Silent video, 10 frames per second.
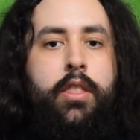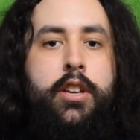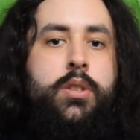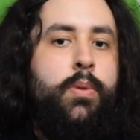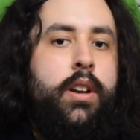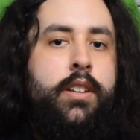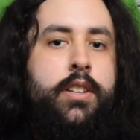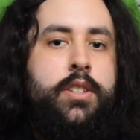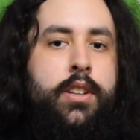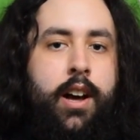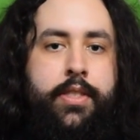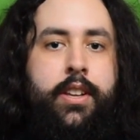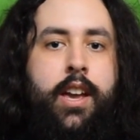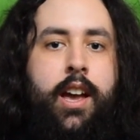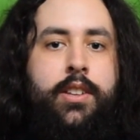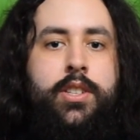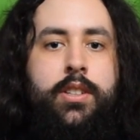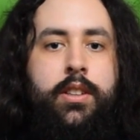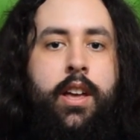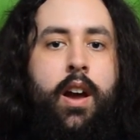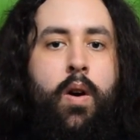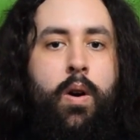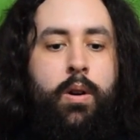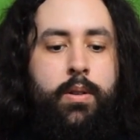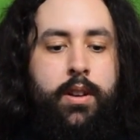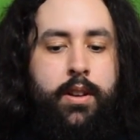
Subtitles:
This one is not the case. They are